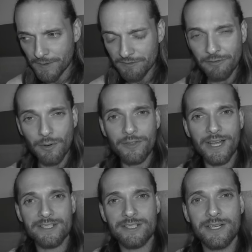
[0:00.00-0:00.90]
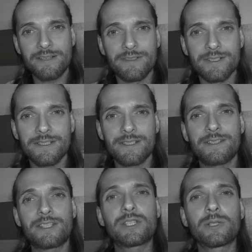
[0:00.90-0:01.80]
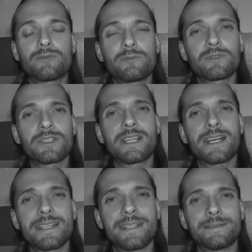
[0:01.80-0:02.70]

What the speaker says: for that service, the children must die.